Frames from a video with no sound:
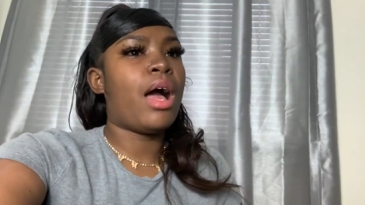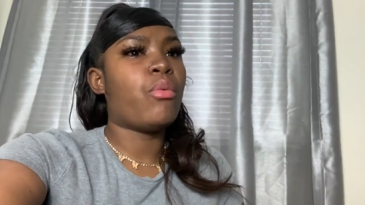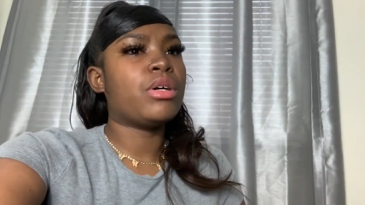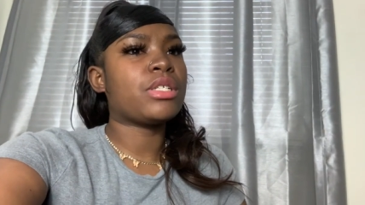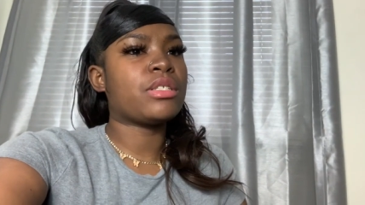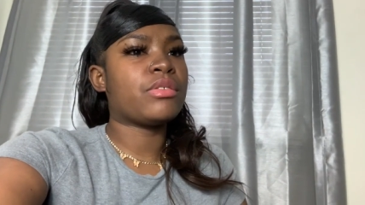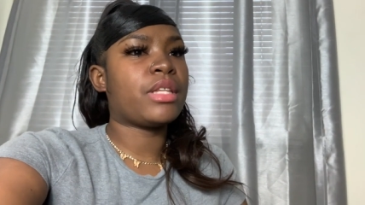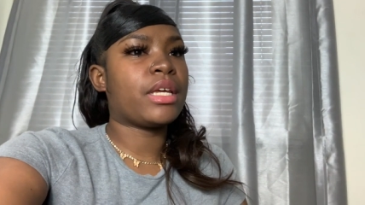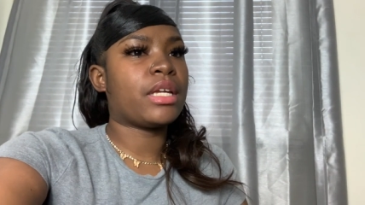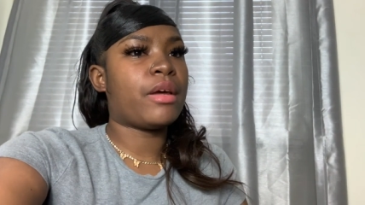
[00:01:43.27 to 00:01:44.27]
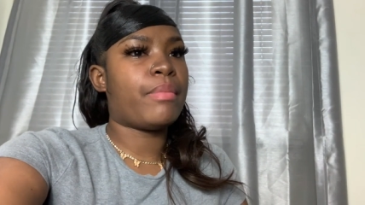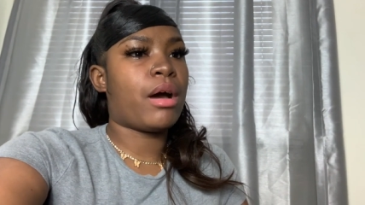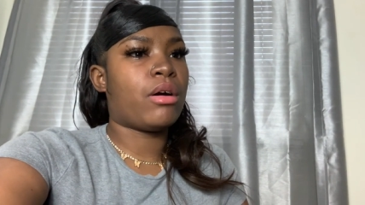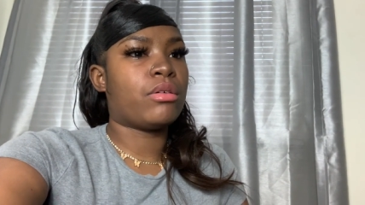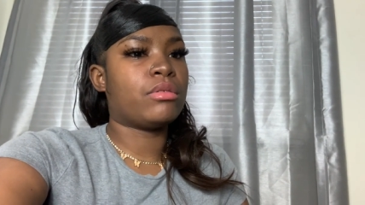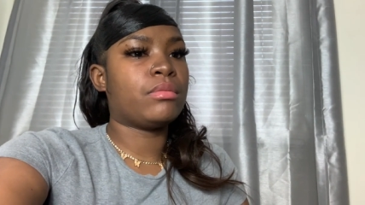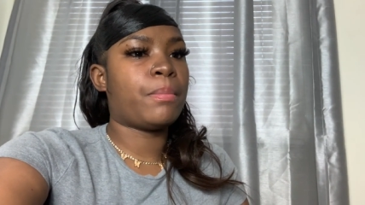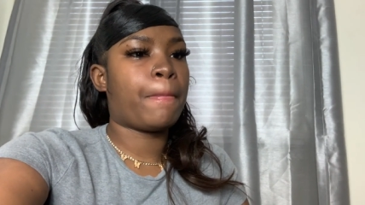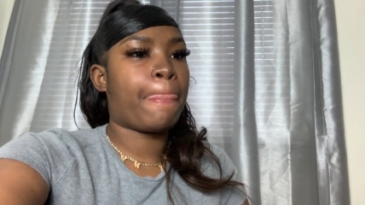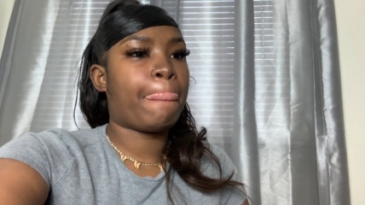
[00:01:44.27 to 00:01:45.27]
was also thinking about
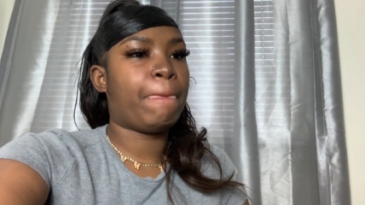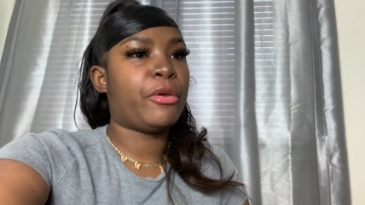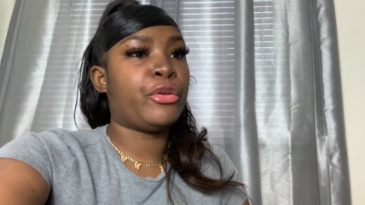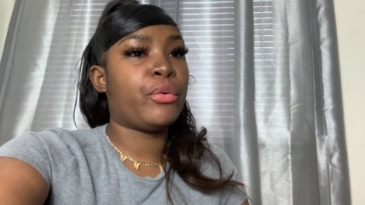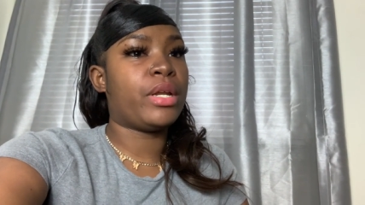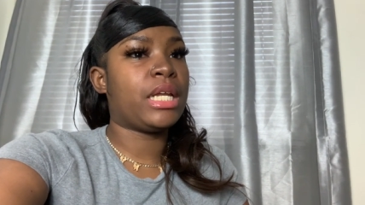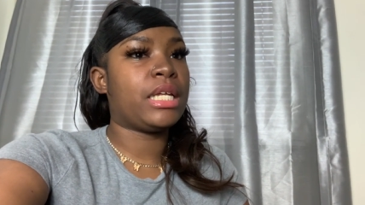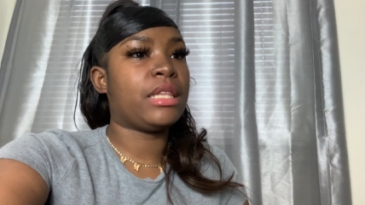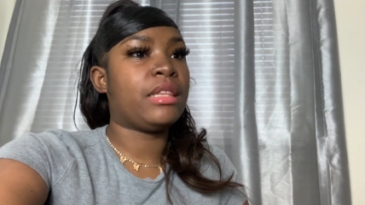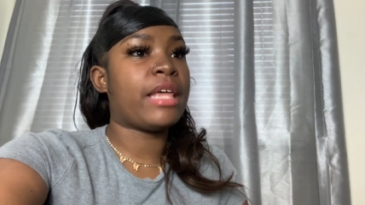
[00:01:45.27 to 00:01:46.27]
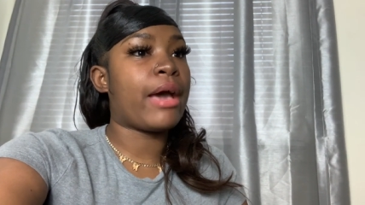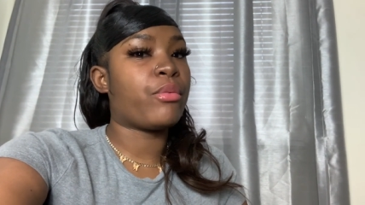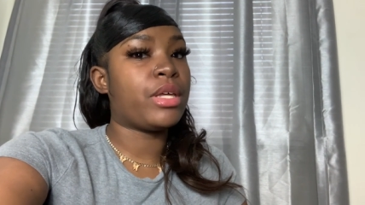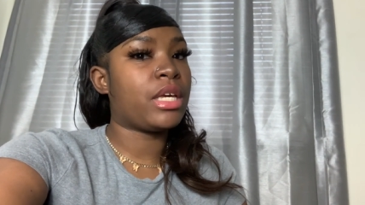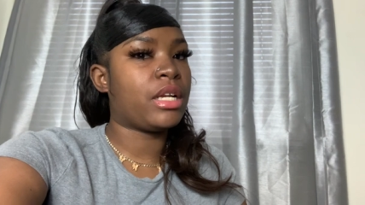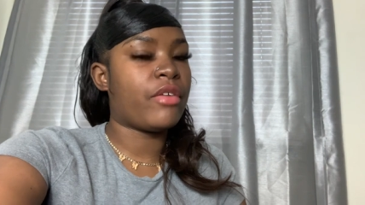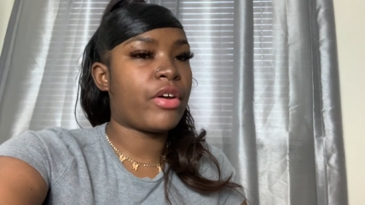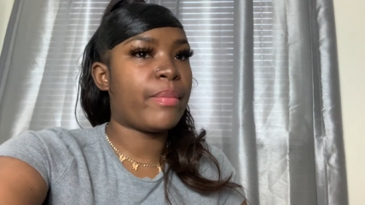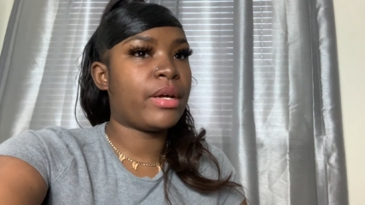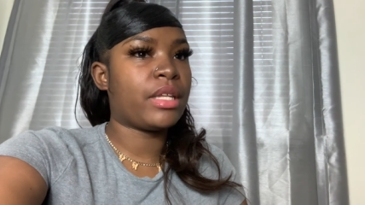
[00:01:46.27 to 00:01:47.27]
doing it that weekend of
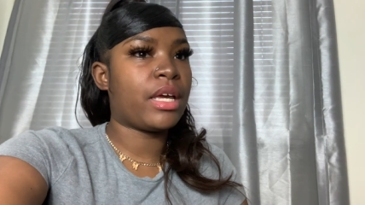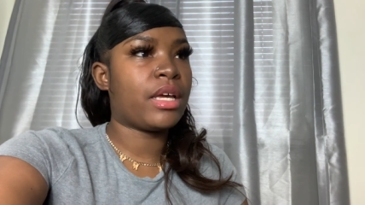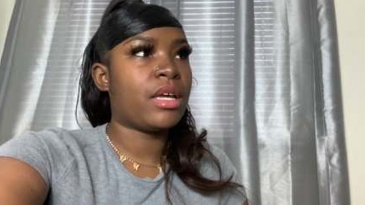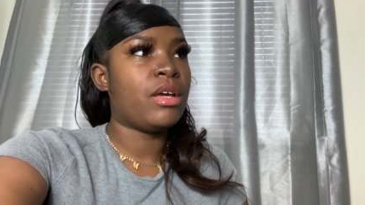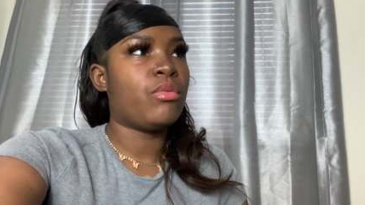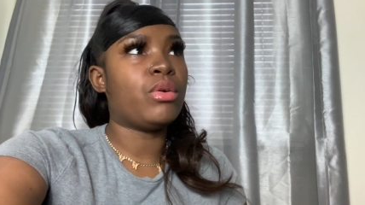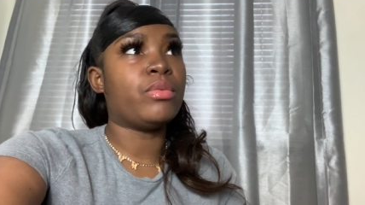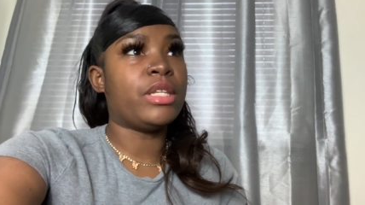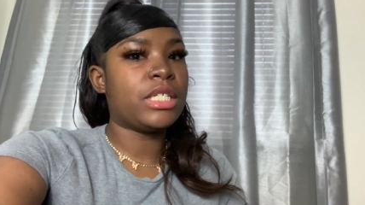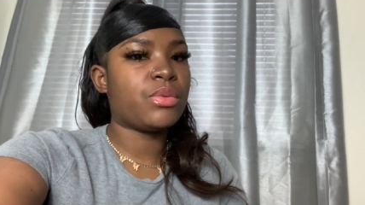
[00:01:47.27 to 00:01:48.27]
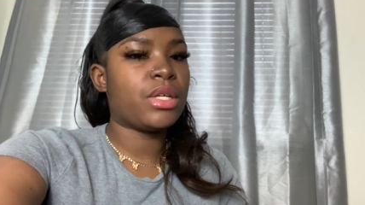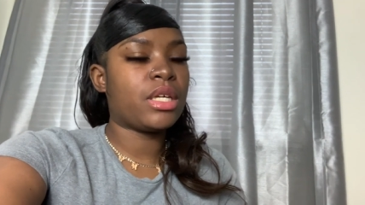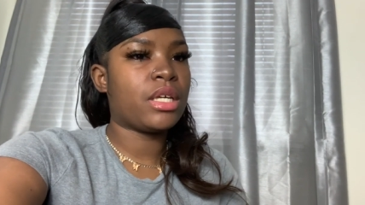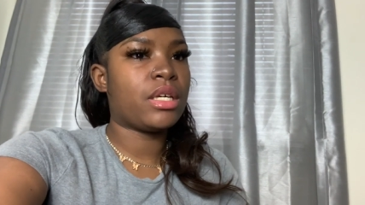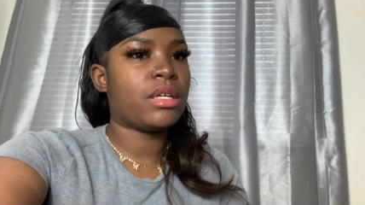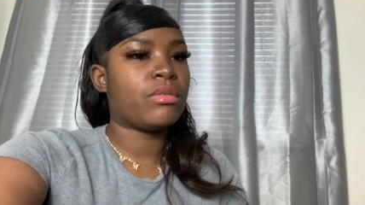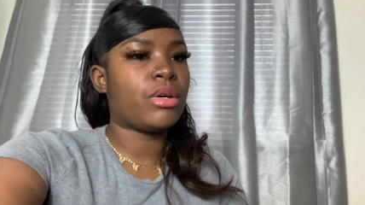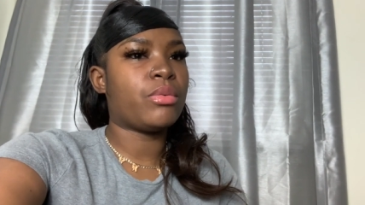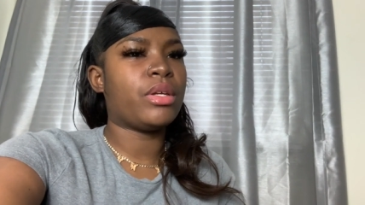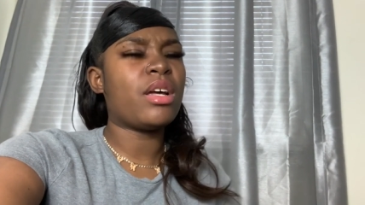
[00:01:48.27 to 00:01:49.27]
her birthday. Well, this weekend.
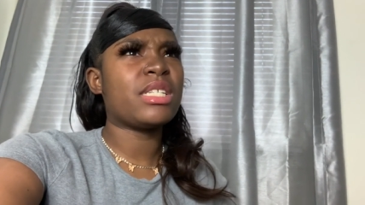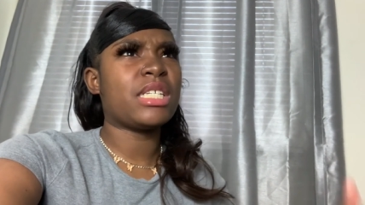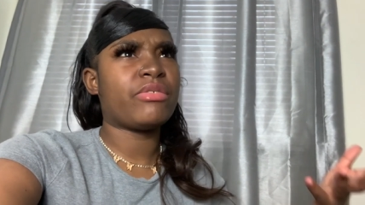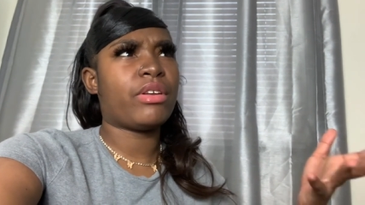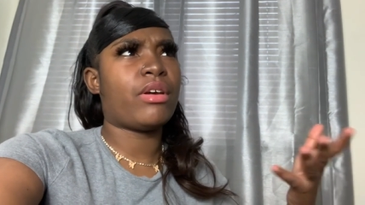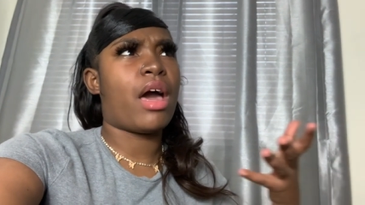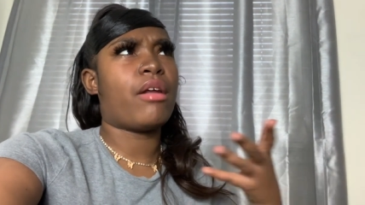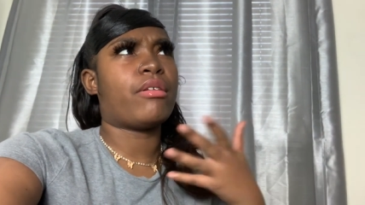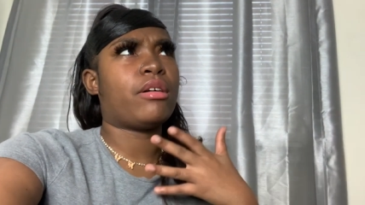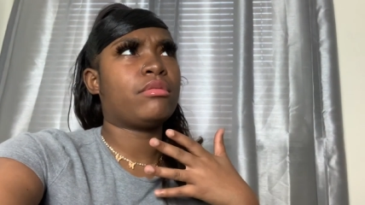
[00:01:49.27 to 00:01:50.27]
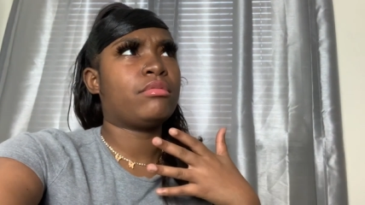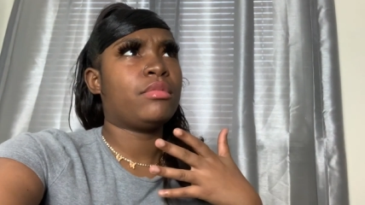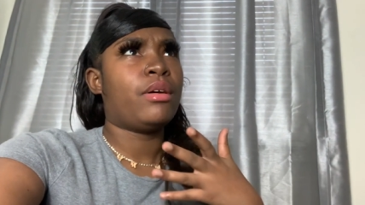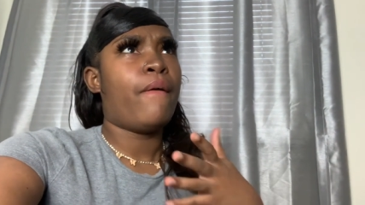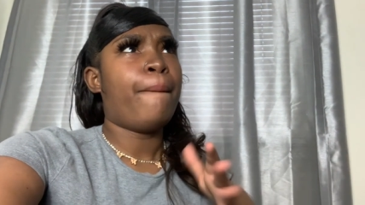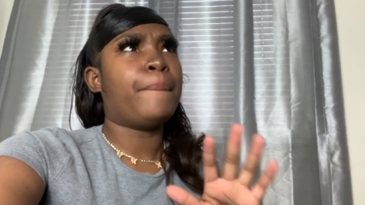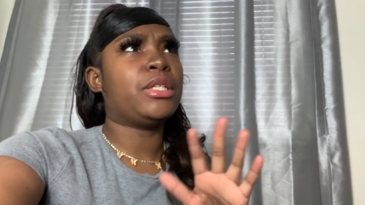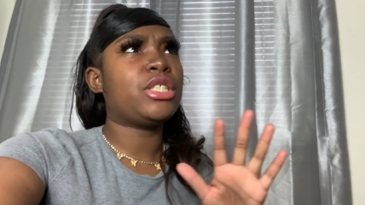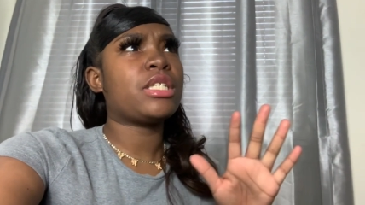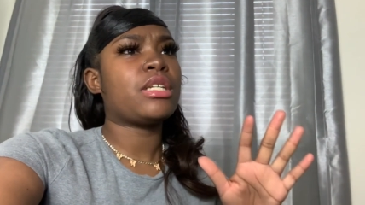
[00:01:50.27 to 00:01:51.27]
Well, when y'all see this video, I don't know. But
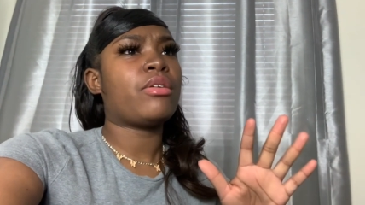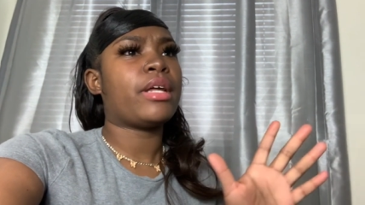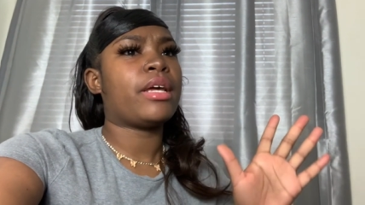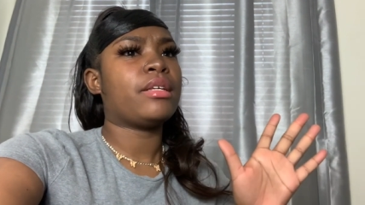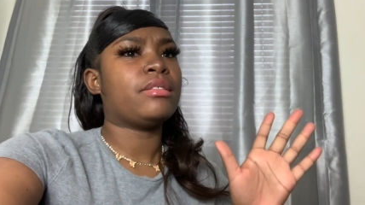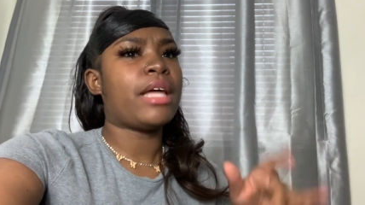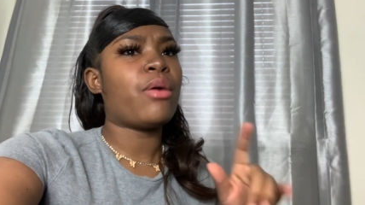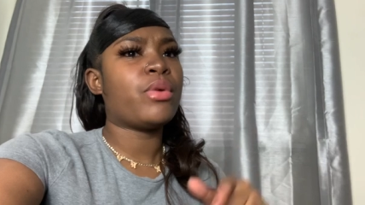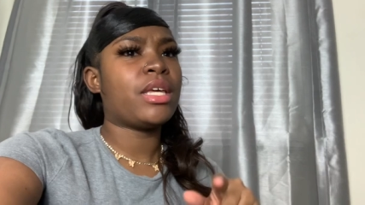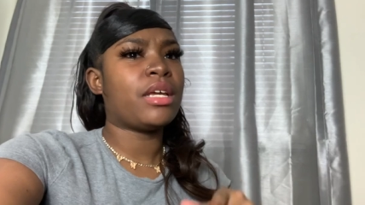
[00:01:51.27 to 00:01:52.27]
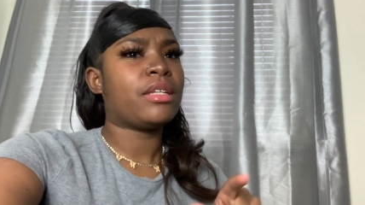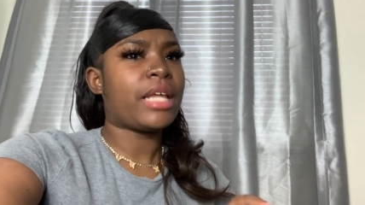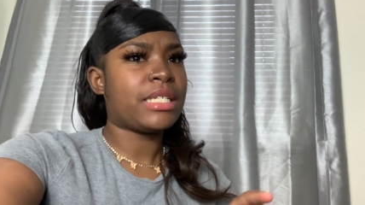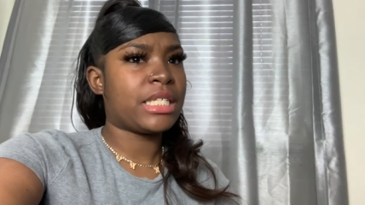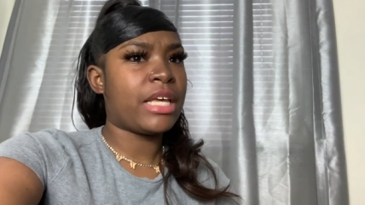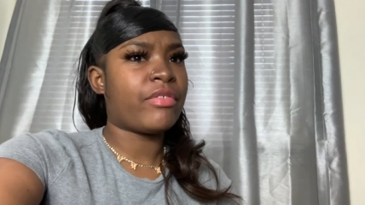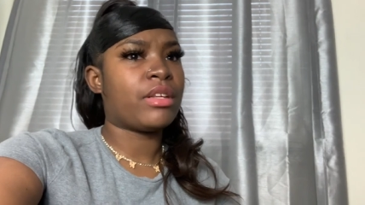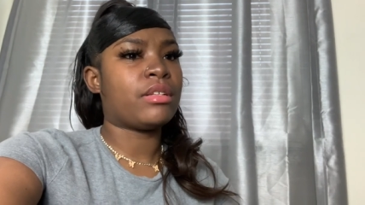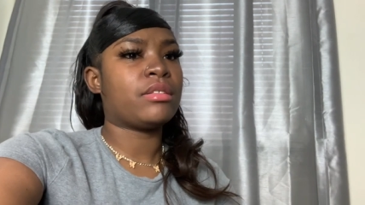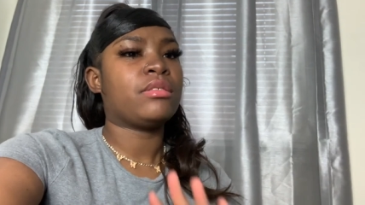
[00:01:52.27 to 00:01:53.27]
just know that that weekend of
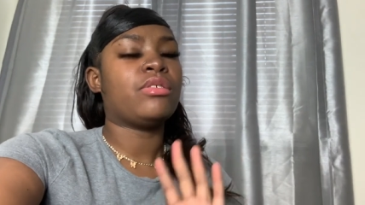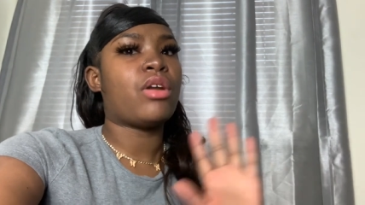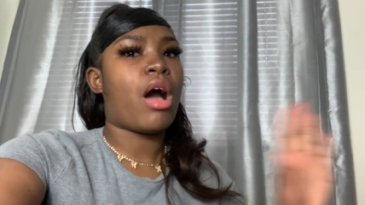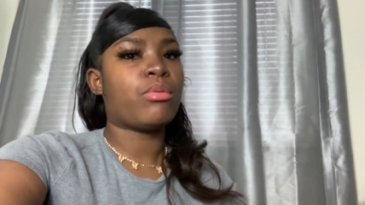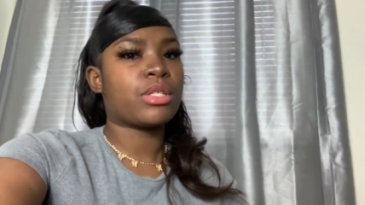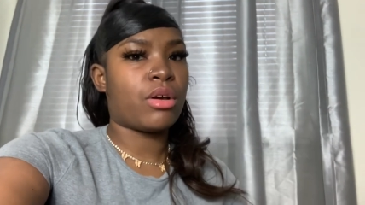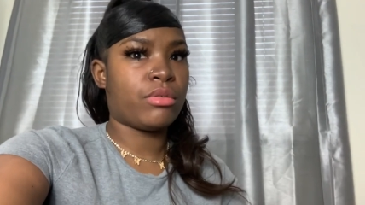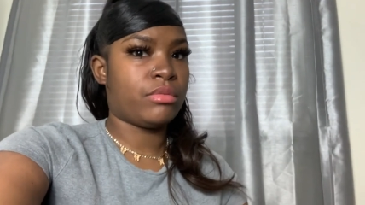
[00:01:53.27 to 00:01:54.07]
Thanksgiving, you know, I was going to